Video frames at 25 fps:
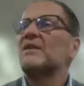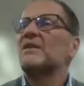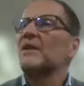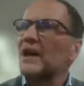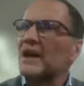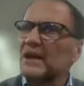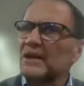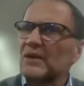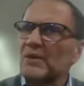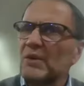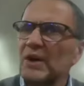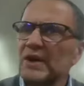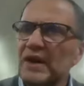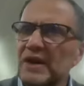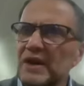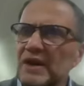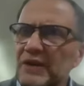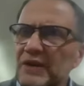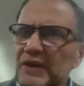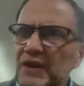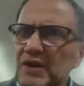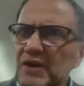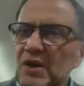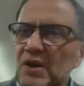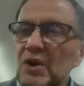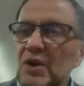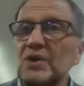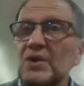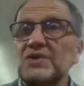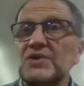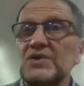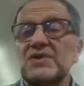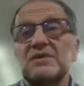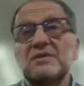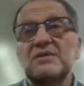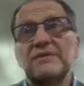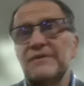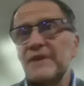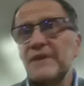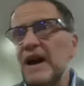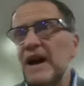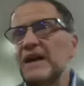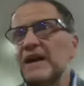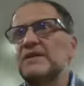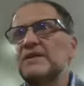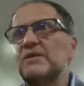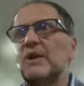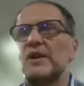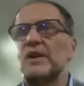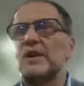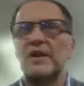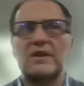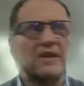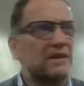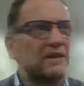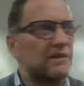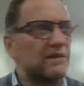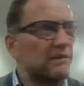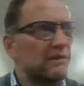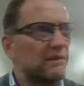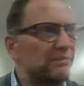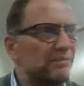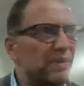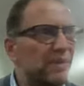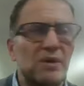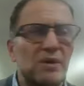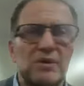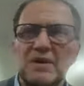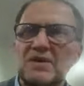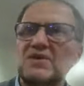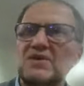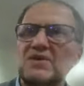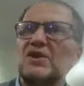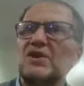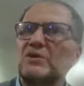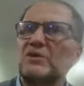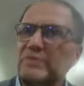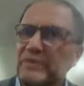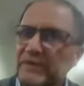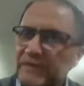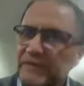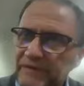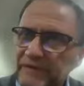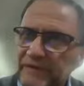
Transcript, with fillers: You want another course? Fine. You want another bowl of soup?